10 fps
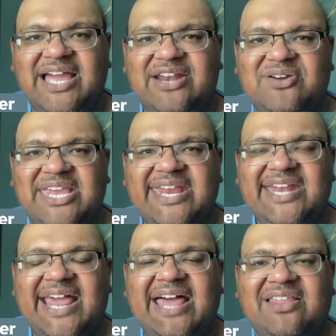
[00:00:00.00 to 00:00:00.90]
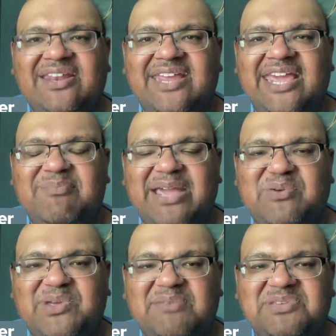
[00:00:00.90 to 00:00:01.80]
I know Keenan Allen and
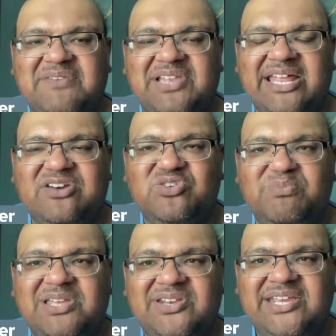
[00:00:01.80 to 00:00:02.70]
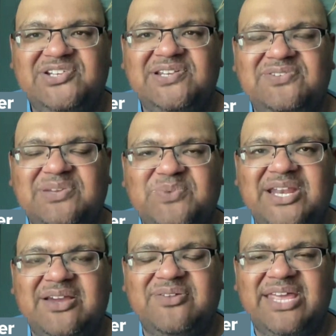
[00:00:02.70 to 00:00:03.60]
Mike Williams have a lot of durability issues, and we
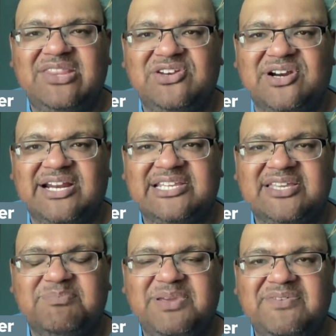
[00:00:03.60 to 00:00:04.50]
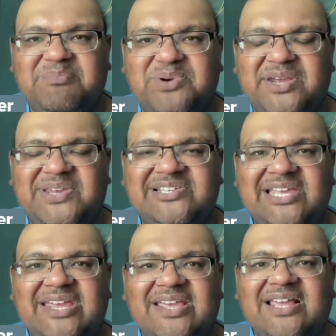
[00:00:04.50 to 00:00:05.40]
know that the targets can pivot pretty
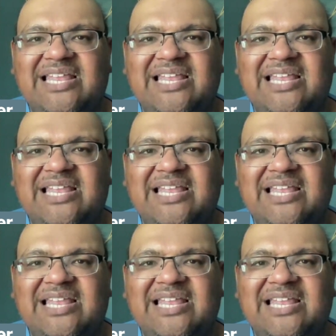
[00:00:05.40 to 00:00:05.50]
easily.